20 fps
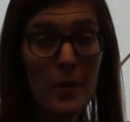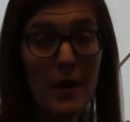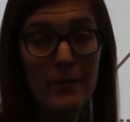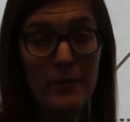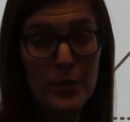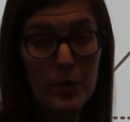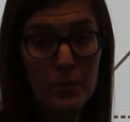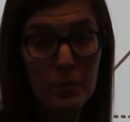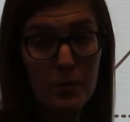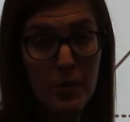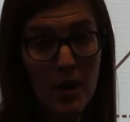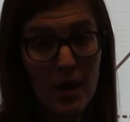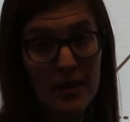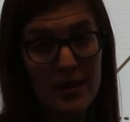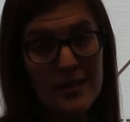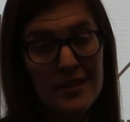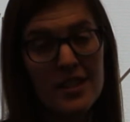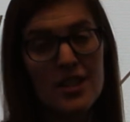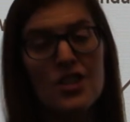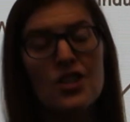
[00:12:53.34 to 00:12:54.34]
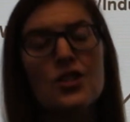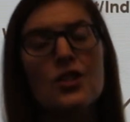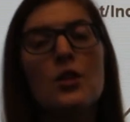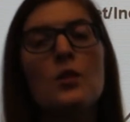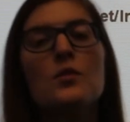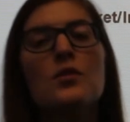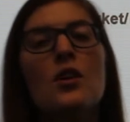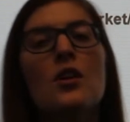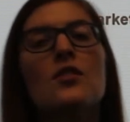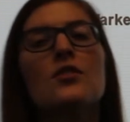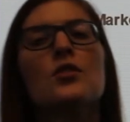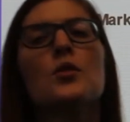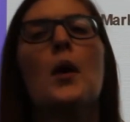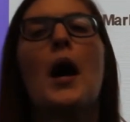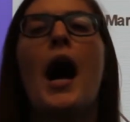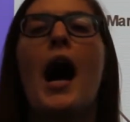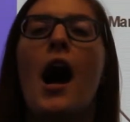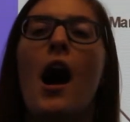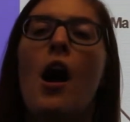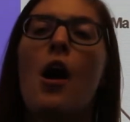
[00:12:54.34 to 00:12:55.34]
revenue product, it shows also
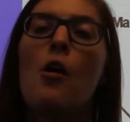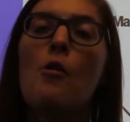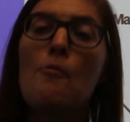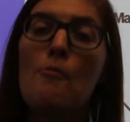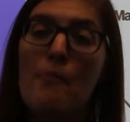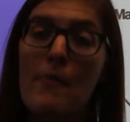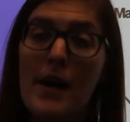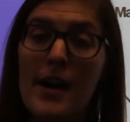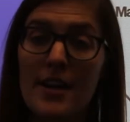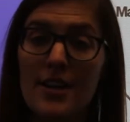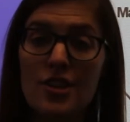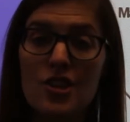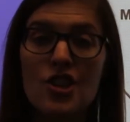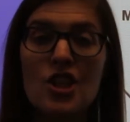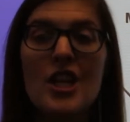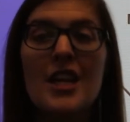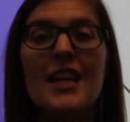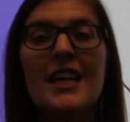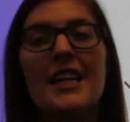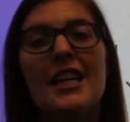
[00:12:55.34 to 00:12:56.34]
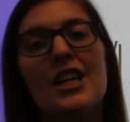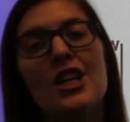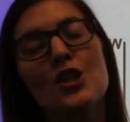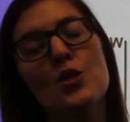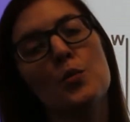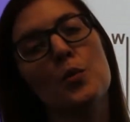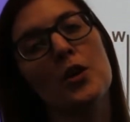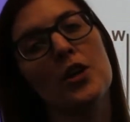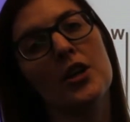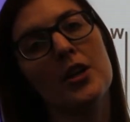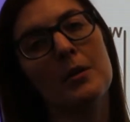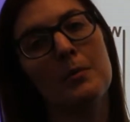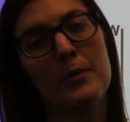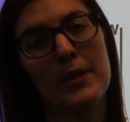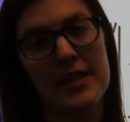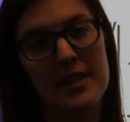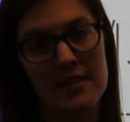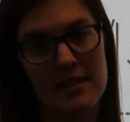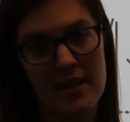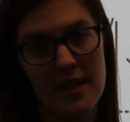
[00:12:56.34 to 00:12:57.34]
how much each worker
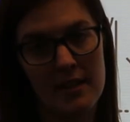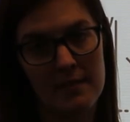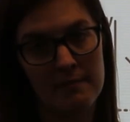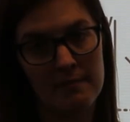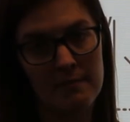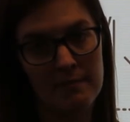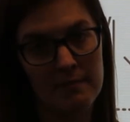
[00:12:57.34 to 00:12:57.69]
brings in.